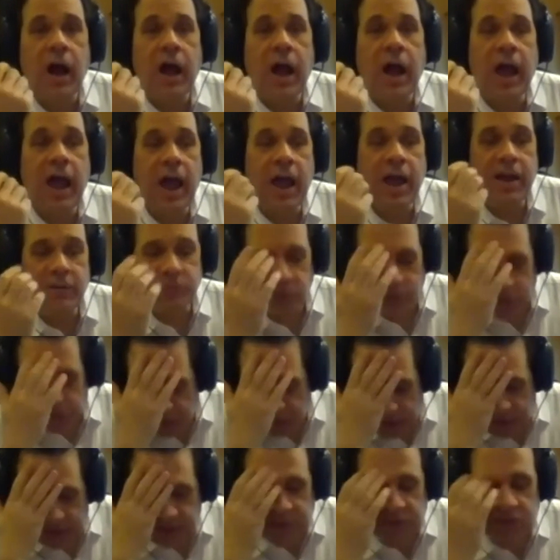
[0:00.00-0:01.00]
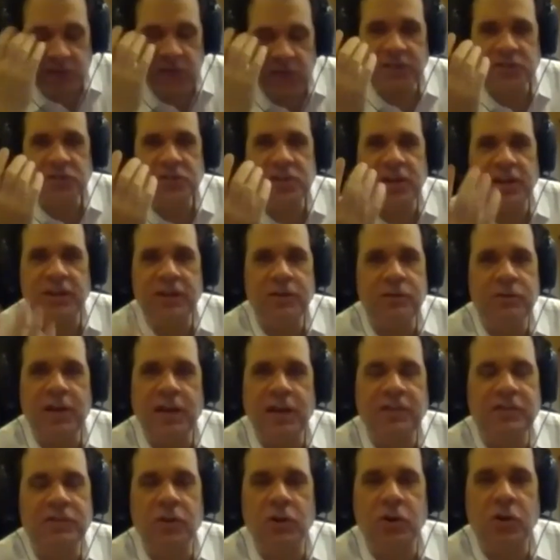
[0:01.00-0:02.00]
Everything, it's like saying you
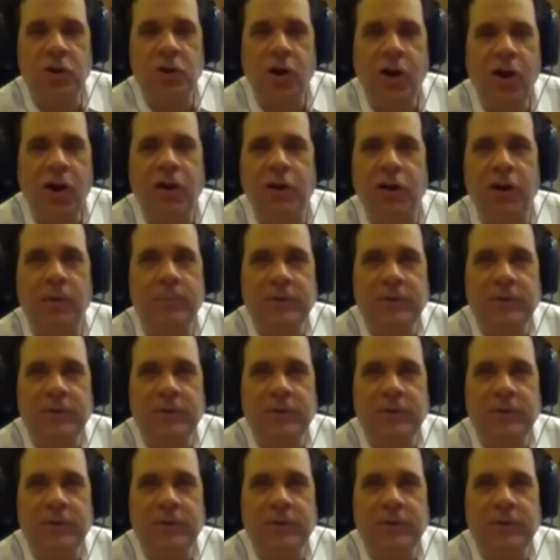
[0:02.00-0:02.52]
get in your car.